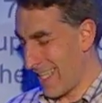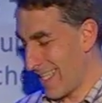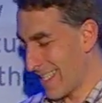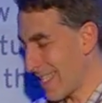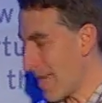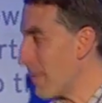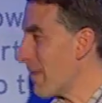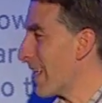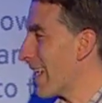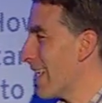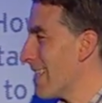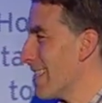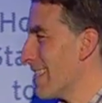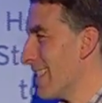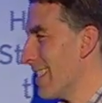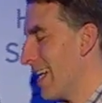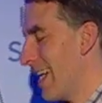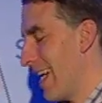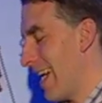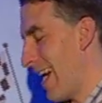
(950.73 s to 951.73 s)
Something else
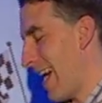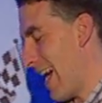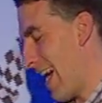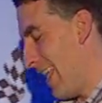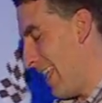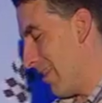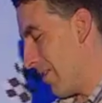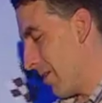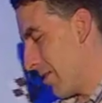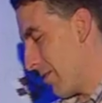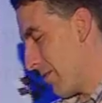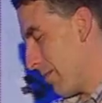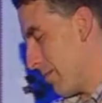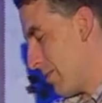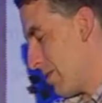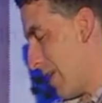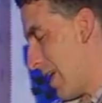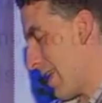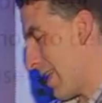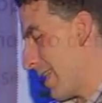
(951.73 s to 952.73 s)
that I learned
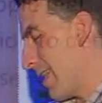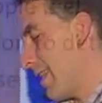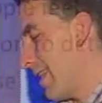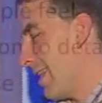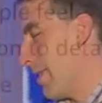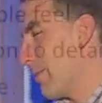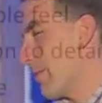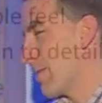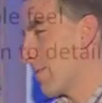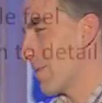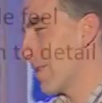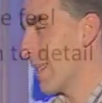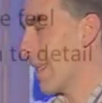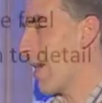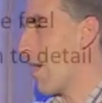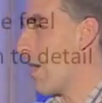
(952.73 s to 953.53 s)
from Jonathan that was really